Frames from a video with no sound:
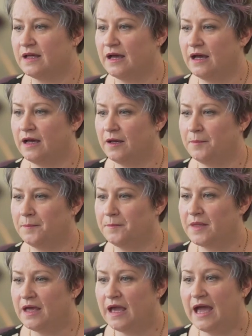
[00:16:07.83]

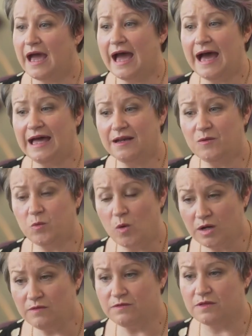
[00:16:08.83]
And
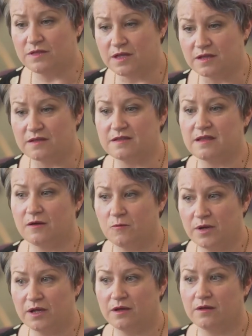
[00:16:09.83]
one of the things that
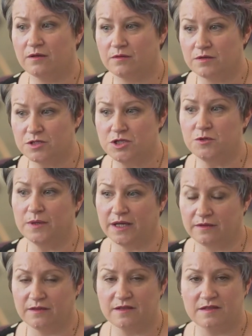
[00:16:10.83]
we're
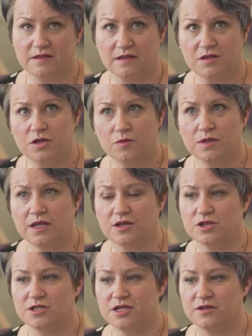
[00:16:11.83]
doing, this is a new
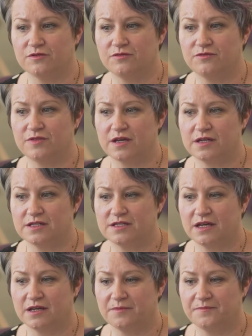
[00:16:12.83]
initiative that
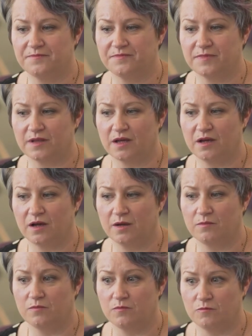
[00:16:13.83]

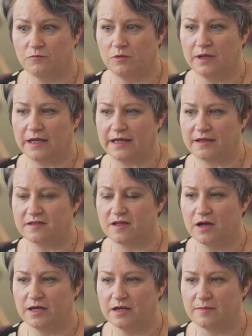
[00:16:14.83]
I'm really
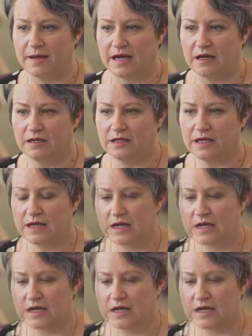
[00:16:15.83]
excited about.